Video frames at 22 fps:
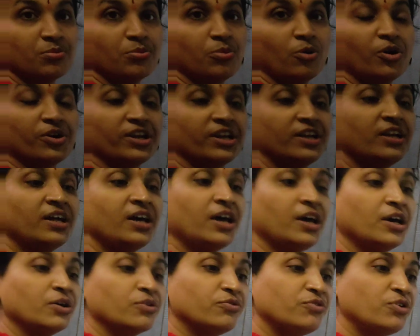important.
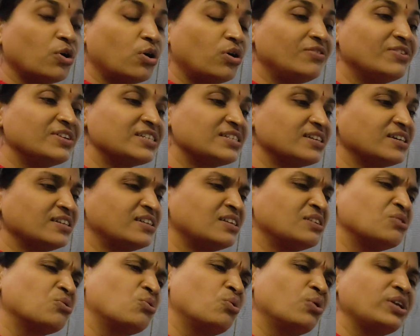We always think
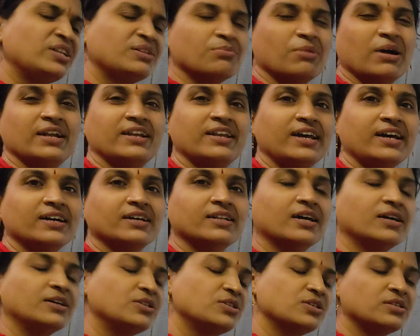that, oh,
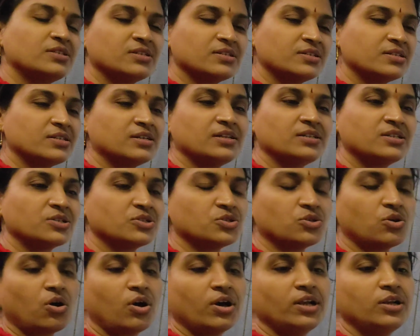it's a
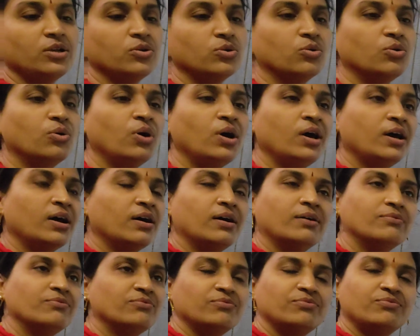soil, no,
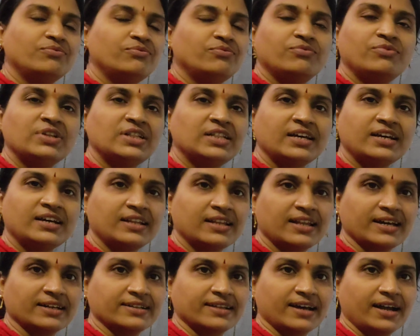we think
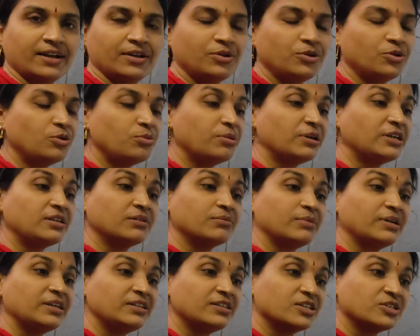like that, but
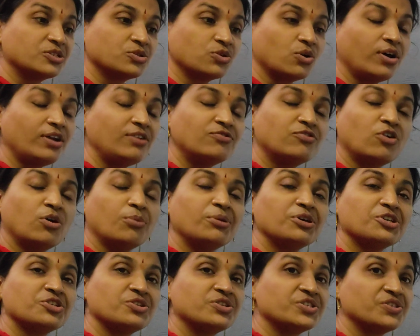the soil
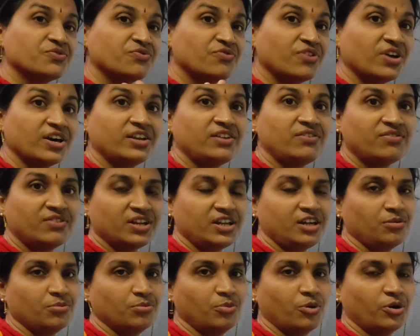formation is very,
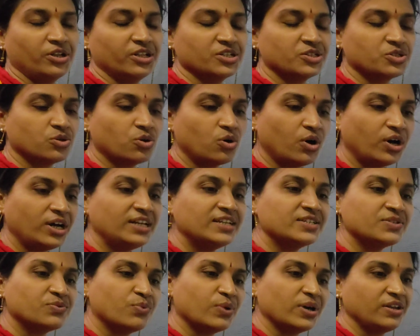very important. The soil
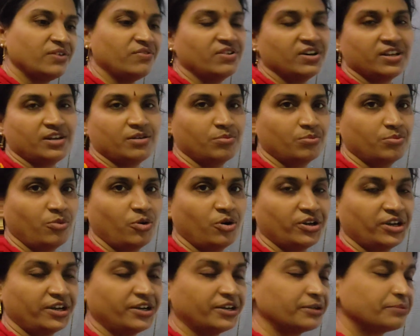is very, very
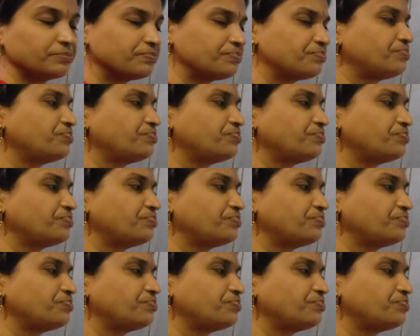important.